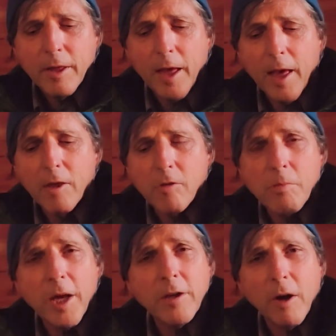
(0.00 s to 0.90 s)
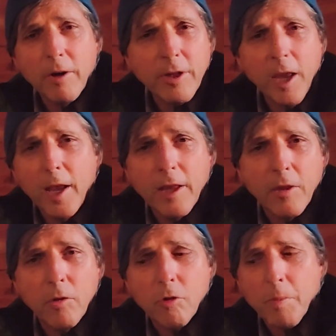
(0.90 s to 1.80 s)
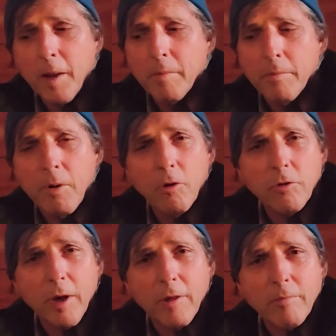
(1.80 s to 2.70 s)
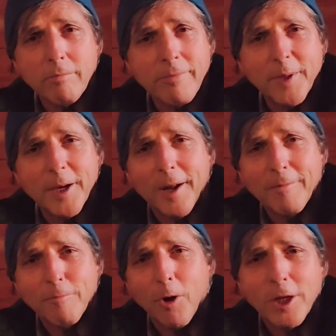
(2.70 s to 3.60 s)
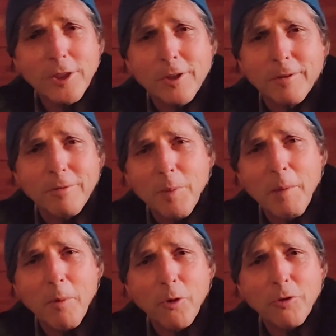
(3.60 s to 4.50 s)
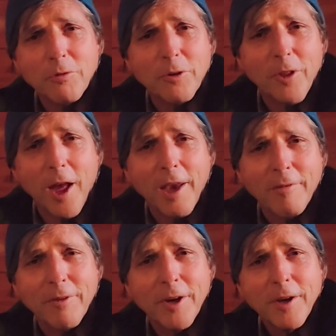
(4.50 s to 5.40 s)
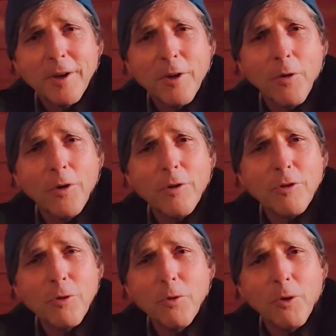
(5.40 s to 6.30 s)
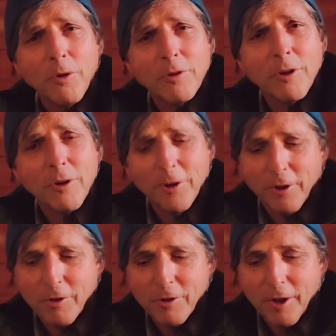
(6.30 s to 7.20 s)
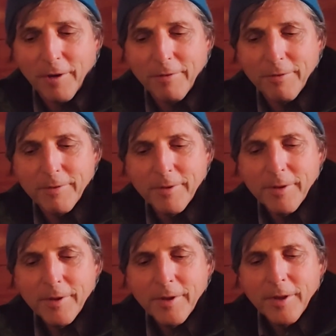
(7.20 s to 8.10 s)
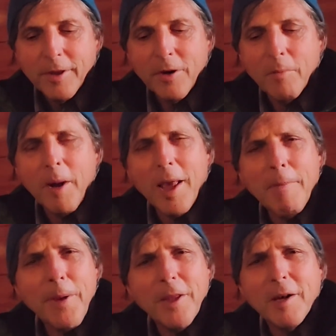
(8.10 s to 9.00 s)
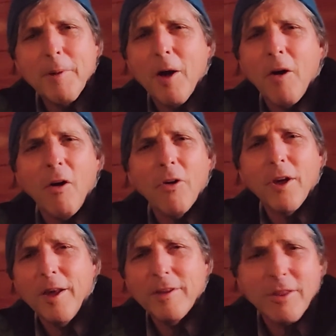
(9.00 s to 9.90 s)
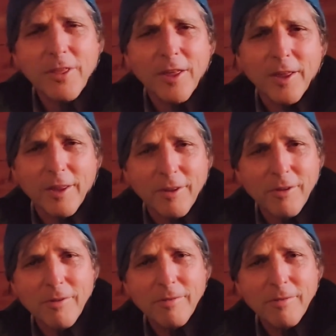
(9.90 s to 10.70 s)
as my daughter Katie, who spent most, I, I, mean, I watched her, spent most of her life going to school to learn this stuff. You know, my opinion about all kinds of things,